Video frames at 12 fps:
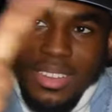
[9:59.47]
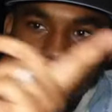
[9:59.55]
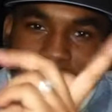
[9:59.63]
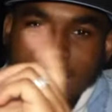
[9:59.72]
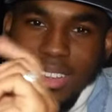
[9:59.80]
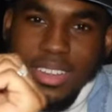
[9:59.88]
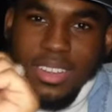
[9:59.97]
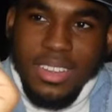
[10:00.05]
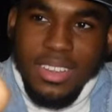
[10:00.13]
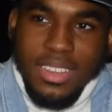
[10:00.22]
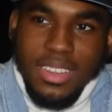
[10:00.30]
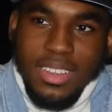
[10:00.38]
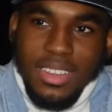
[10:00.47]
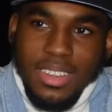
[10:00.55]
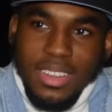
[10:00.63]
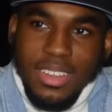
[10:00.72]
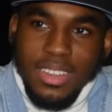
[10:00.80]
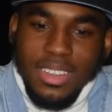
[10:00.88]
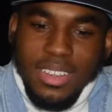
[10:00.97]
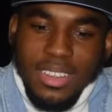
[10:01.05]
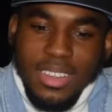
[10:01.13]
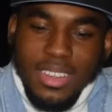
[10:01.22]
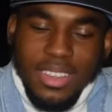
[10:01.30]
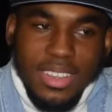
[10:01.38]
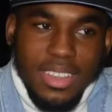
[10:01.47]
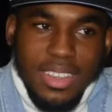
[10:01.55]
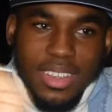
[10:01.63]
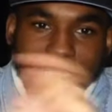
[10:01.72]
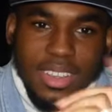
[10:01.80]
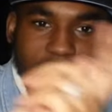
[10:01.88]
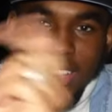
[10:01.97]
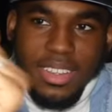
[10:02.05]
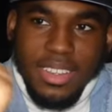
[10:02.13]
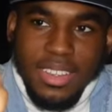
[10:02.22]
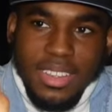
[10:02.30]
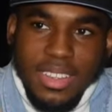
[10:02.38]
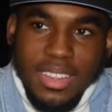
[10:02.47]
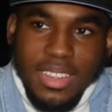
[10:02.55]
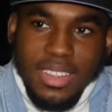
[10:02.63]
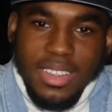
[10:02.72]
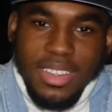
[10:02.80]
The person shown says nothing.